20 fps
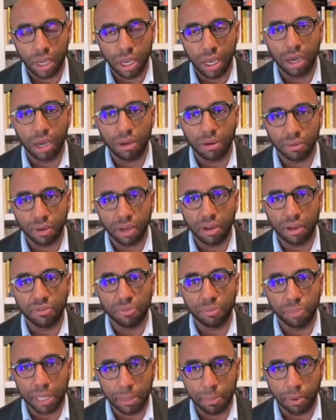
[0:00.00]
of,
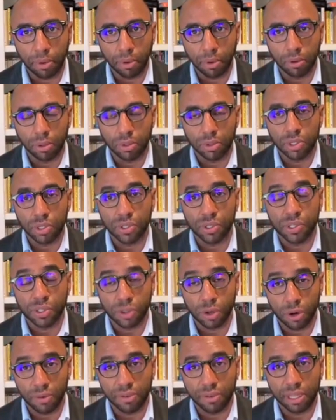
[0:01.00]
of people to
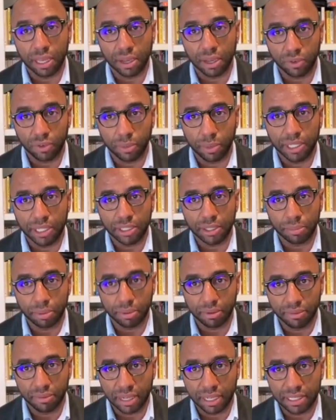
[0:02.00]
serve in the information
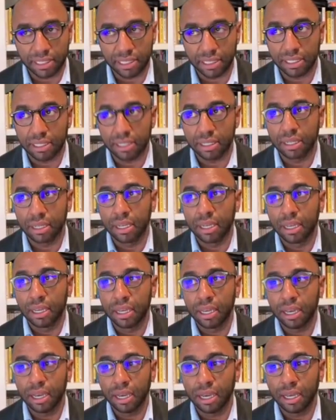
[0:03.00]
profession.
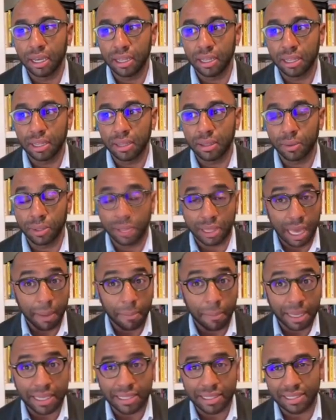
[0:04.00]
Uh, what
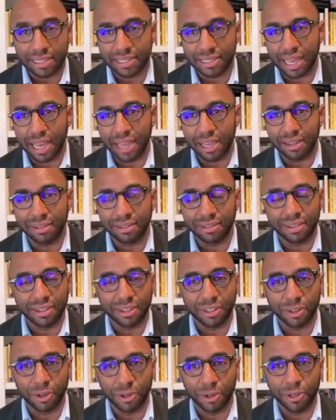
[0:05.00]
that means is that
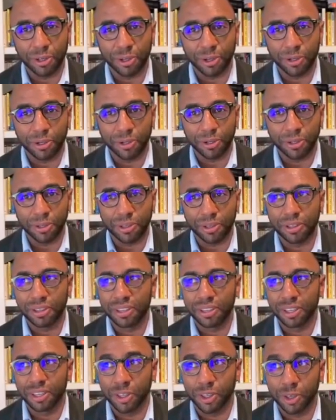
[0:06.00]
you're you're
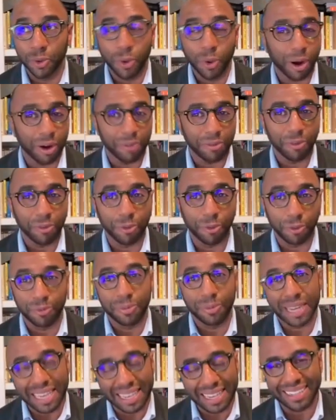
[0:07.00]
you are
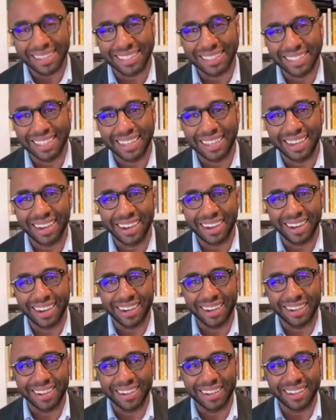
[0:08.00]
needed.
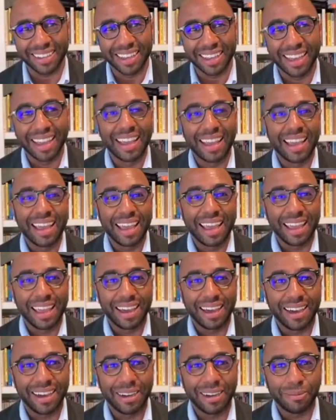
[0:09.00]
Uh,
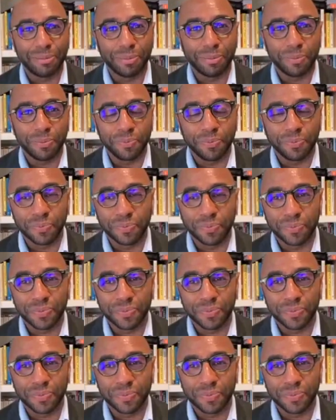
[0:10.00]
um,